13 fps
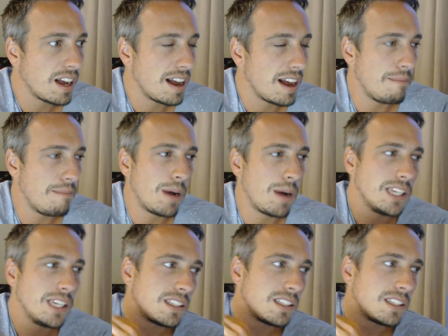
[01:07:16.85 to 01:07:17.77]
I
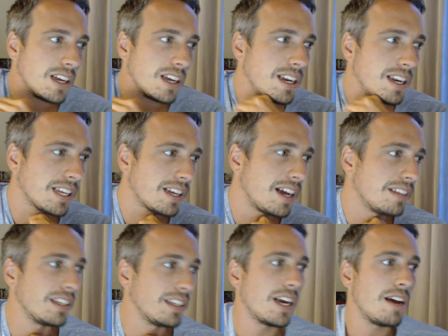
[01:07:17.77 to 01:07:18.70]
might like. I
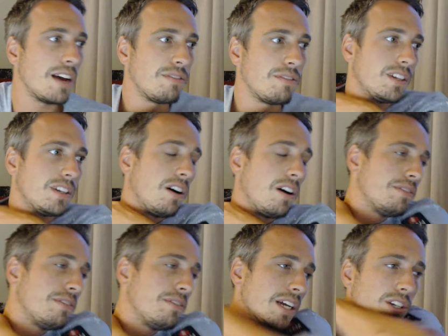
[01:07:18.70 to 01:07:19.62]
think they all
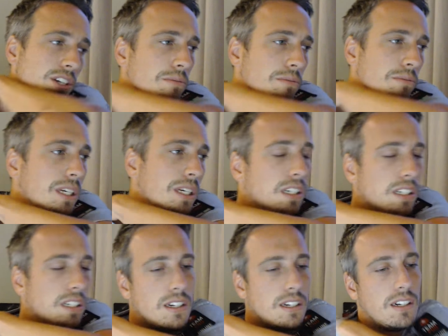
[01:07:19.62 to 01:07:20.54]
have an edge over me.
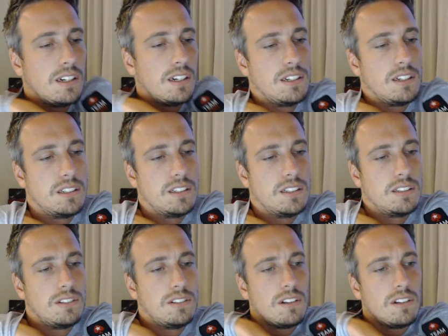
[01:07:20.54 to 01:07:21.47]

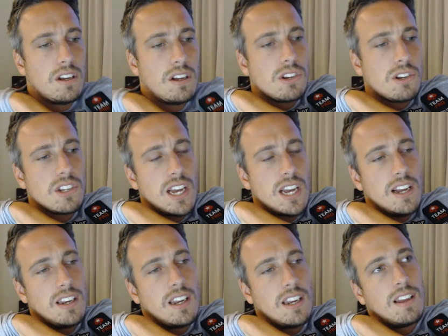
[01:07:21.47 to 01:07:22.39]
Also, because
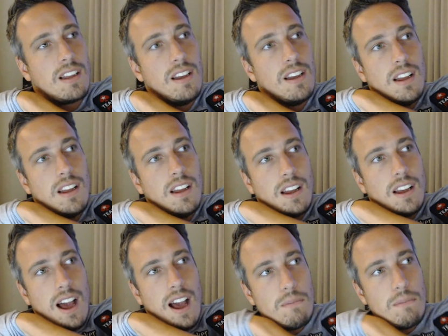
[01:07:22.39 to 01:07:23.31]
like
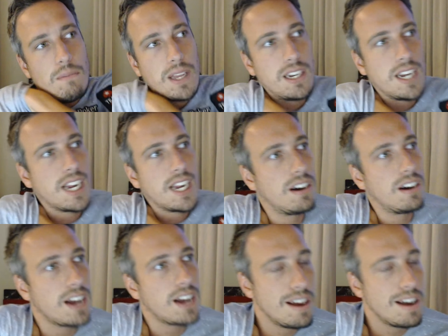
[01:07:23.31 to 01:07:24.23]
I haven't played in that
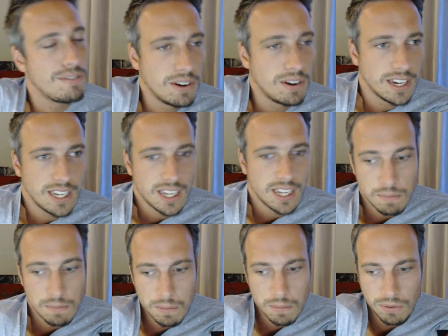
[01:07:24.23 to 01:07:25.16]
long, I have no idea how
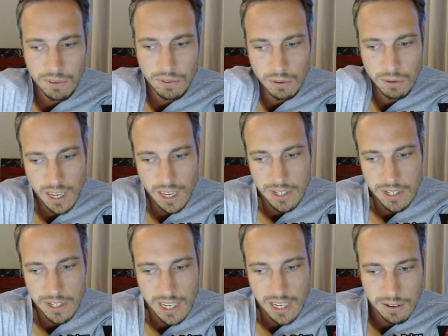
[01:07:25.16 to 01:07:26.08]
people view my
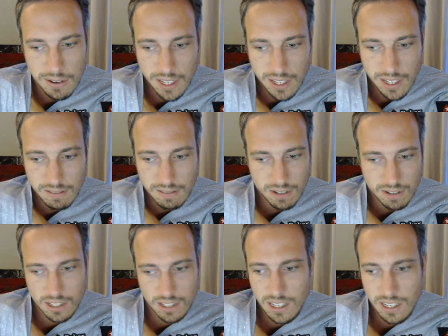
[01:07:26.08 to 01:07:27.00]
image now. Like,
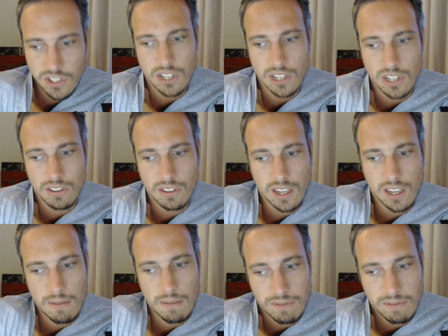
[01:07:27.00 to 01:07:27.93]
what do they still think
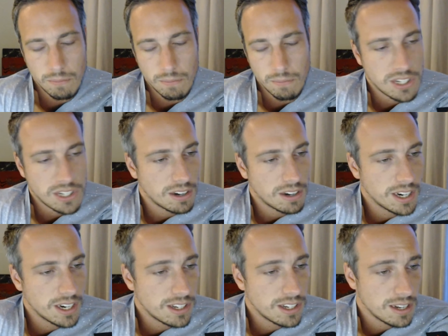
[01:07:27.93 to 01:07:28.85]
I'm batshit
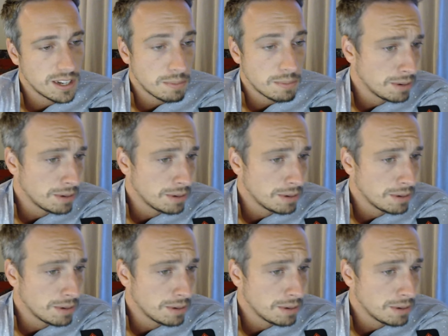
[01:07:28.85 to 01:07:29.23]
crazy? They probably